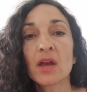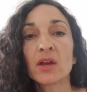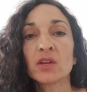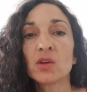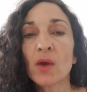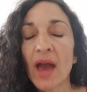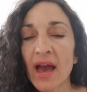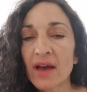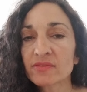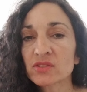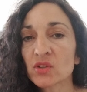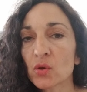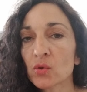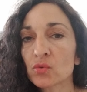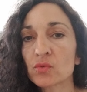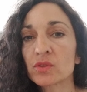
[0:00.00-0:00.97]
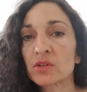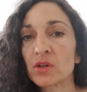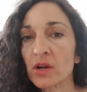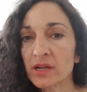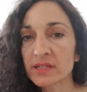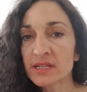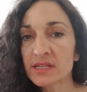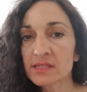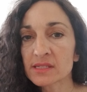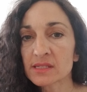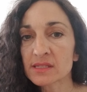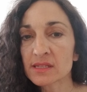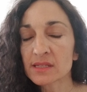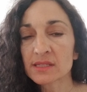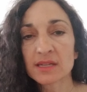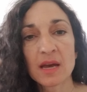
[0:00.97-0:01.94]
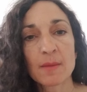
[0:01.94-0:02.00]
You have to go through the darkness
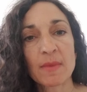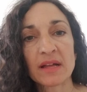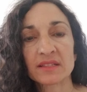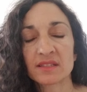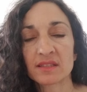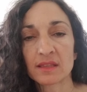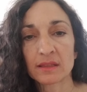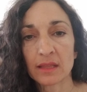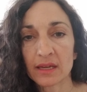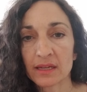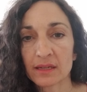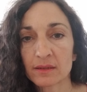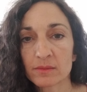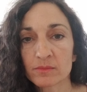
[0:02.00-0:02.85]
to come out to the light.